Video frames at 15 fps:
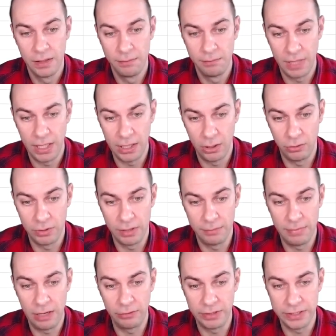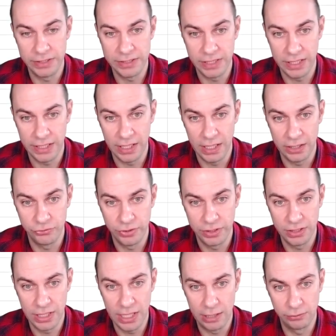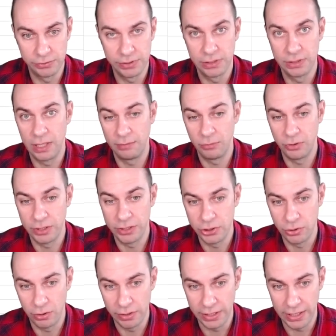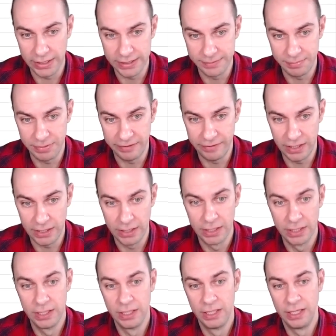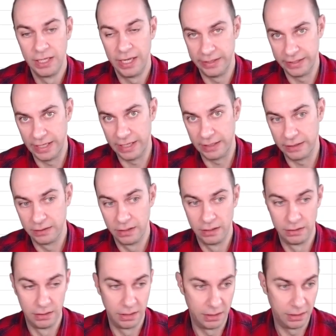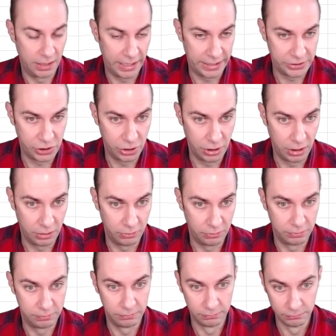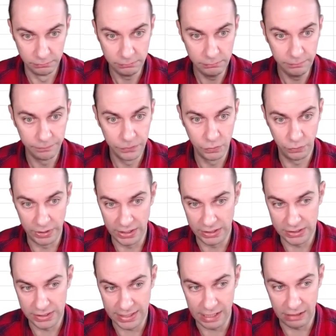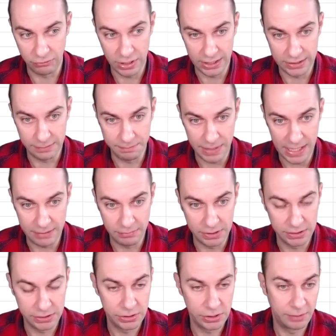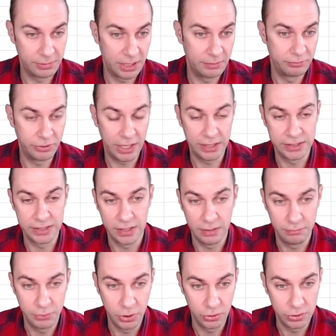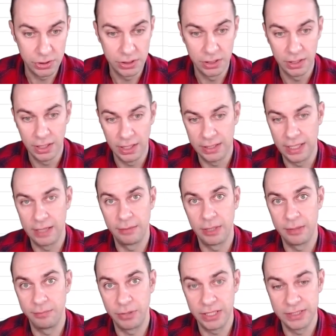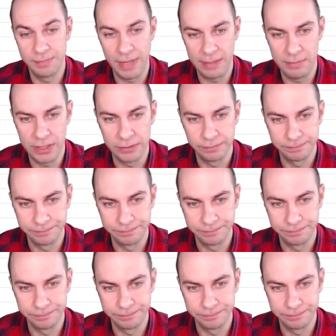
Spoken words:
My loan amount is 300,000. I'm going to store that as PV. And then, as you know, we need to calculate the payment. So I'm going to press compute, and then I'm going to press payment.